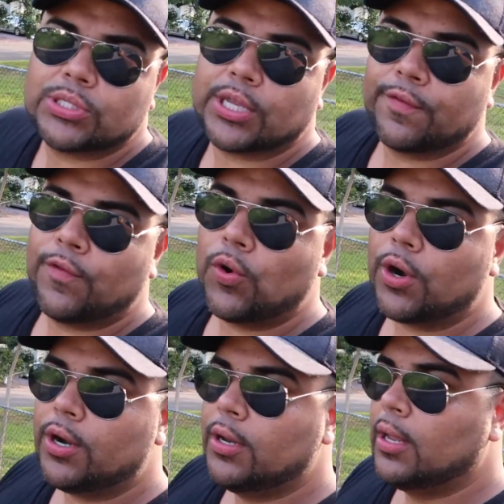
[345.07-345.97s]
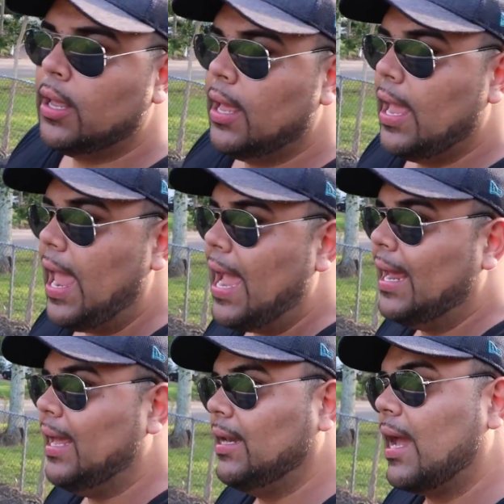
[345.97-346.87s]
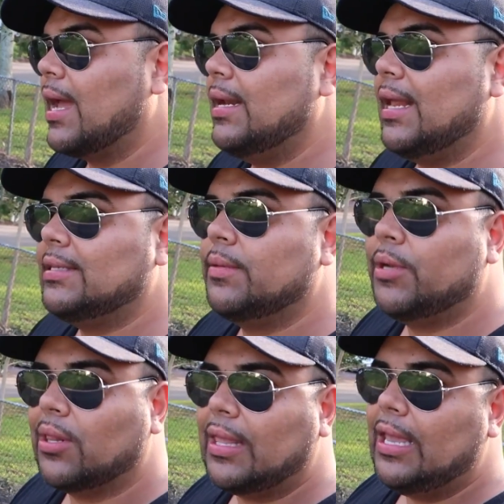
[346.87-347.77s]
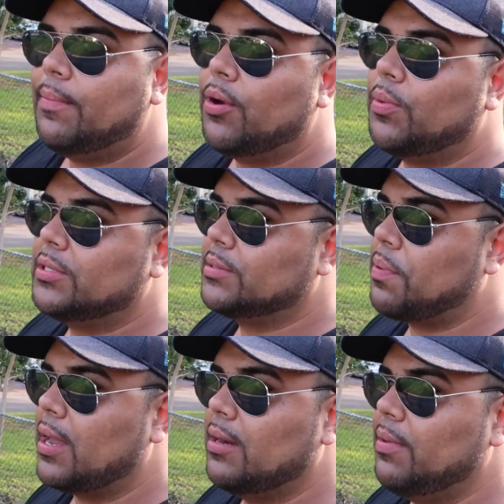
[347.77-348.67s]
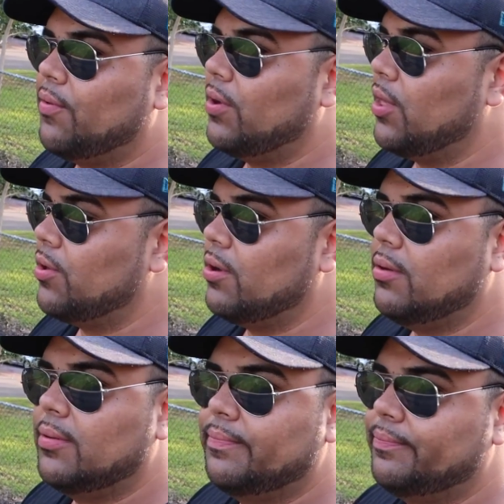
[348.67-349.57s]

which is like $4, and I got an estimate on labor, which is probably gonna be over another,